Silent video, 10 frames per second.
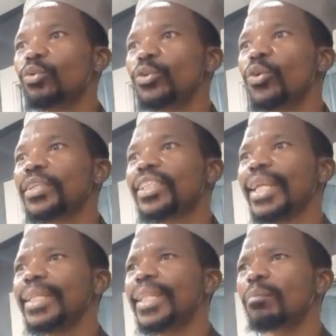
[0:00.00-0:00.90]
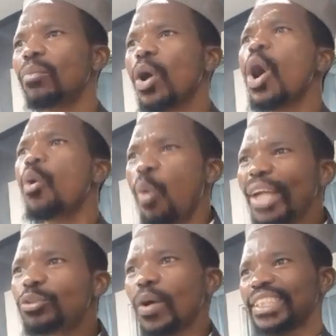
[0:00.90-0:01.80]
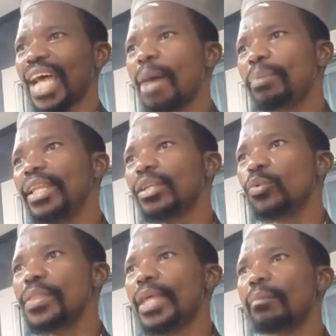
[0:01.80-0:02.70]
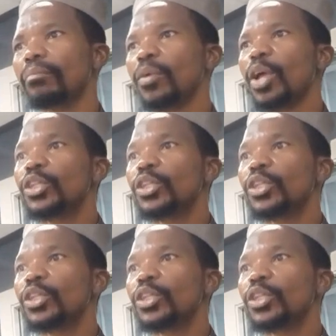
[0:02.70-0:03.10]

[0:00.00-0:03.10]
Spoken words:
not kill them. What was happening with them?